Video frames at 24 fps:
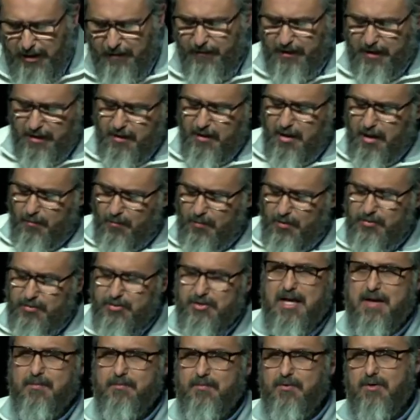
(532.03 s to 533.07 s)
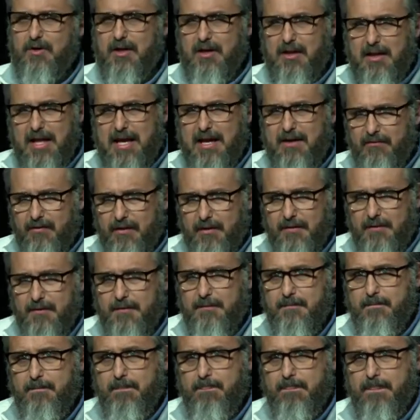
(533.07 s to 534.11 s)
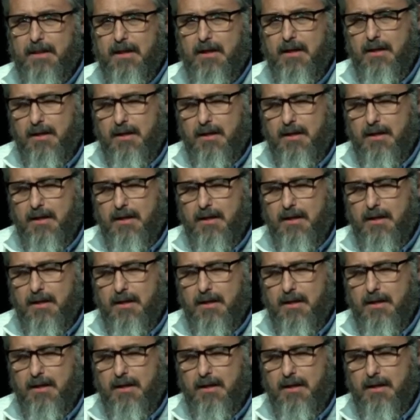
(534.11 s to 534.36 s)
people were living in Numbers chapter 11.